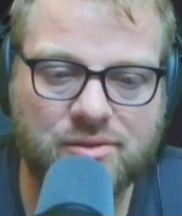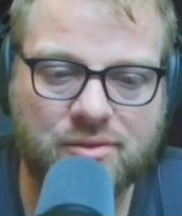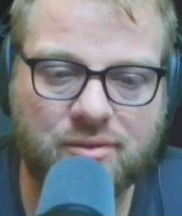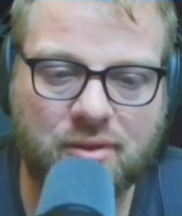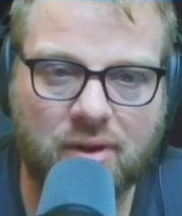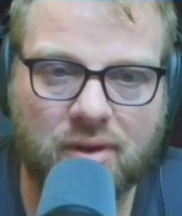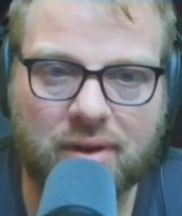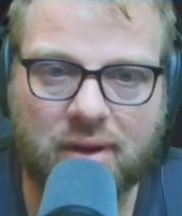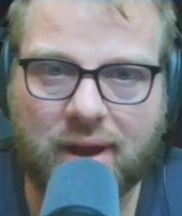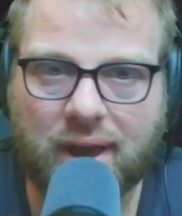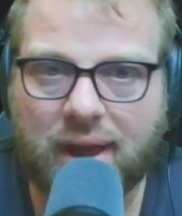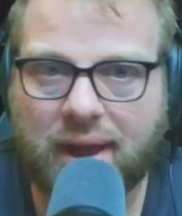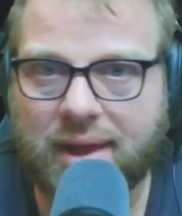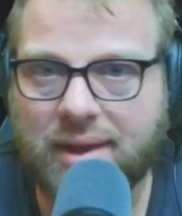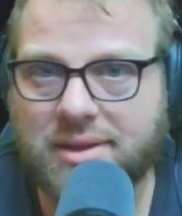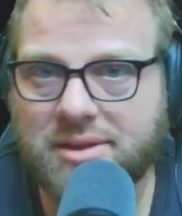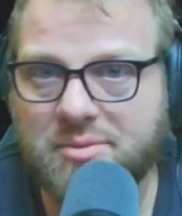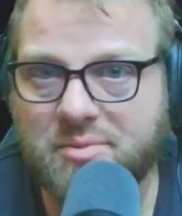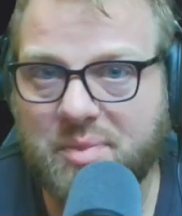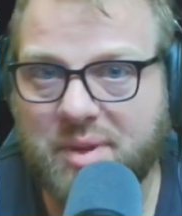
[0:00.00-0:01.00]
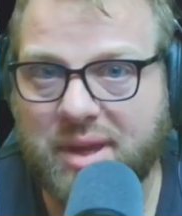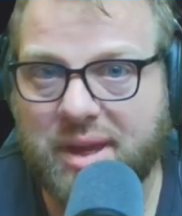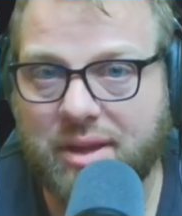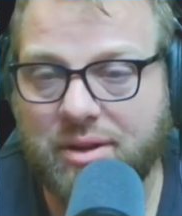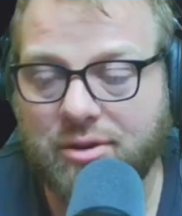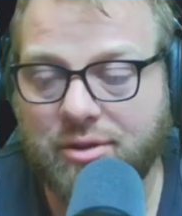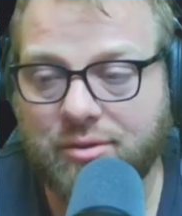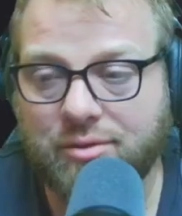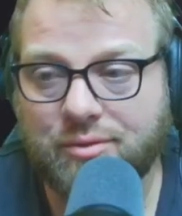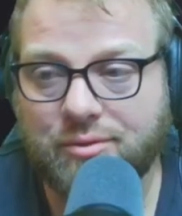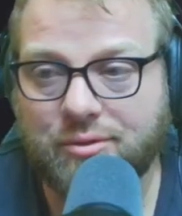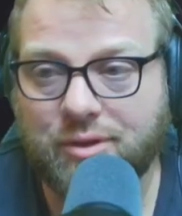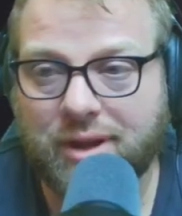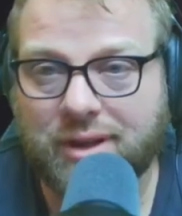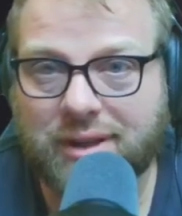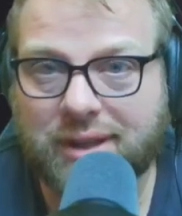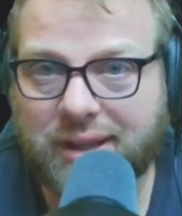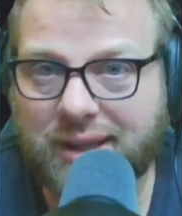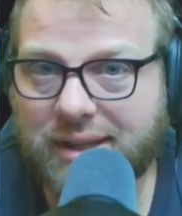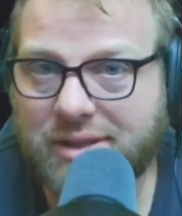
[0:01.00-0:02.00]
far as beginner
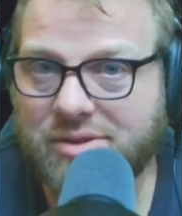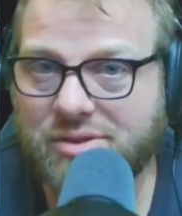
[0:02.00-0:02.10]
friendly,